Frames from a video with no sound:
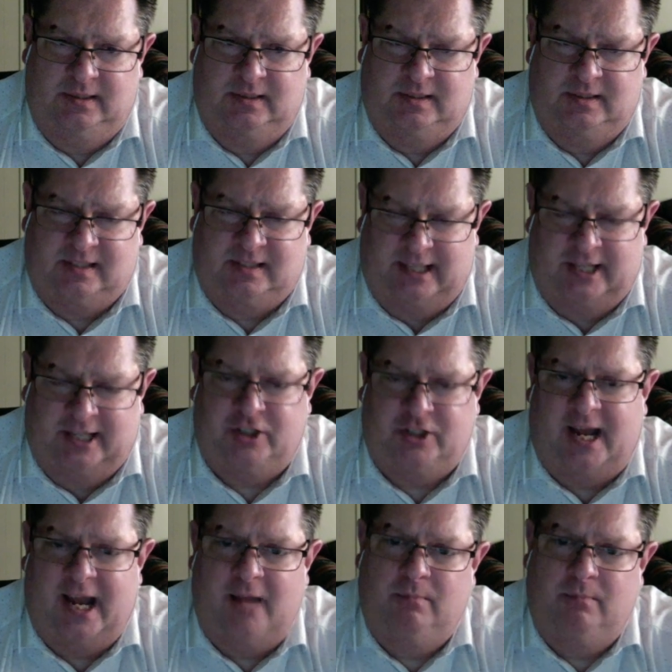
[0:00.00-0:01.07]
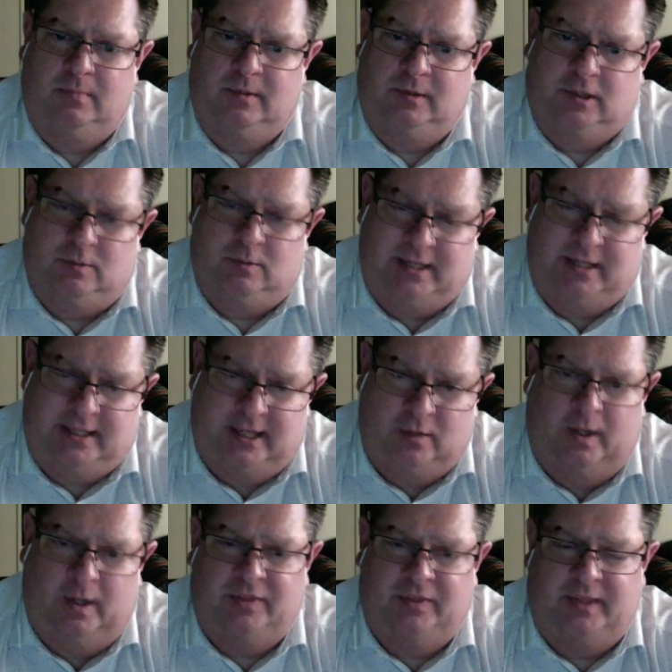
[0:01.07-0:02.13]
slush time to
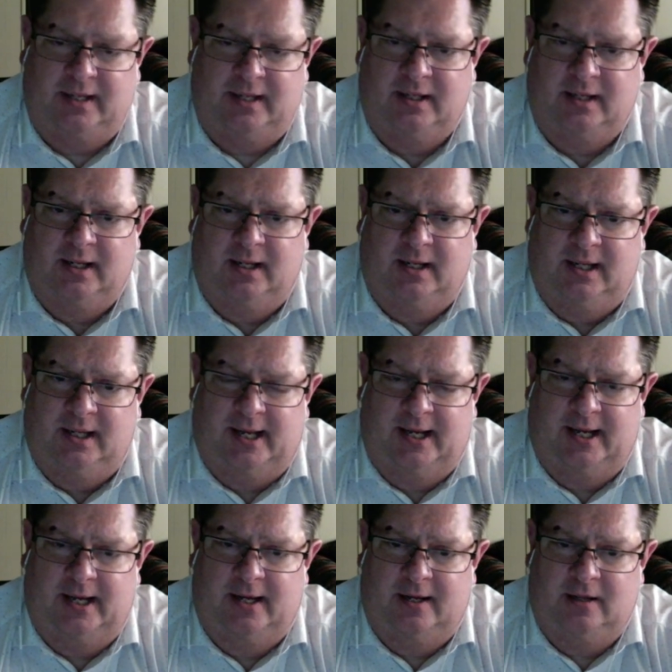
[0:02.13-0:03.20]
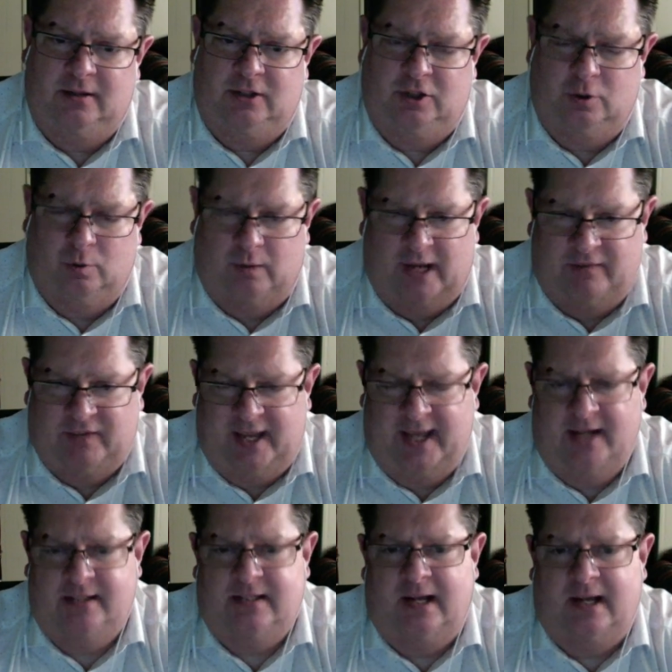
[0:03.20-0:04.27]
begin with that uh, you arrive
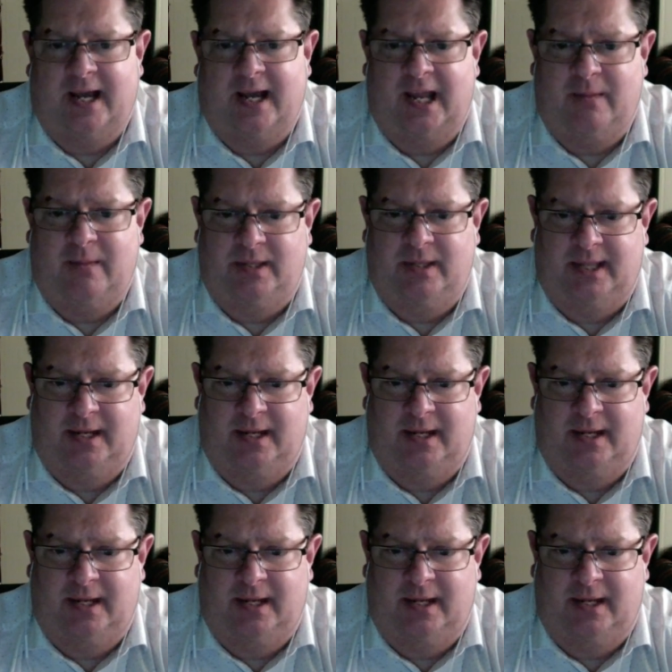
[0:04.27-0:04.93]
ahead of time, and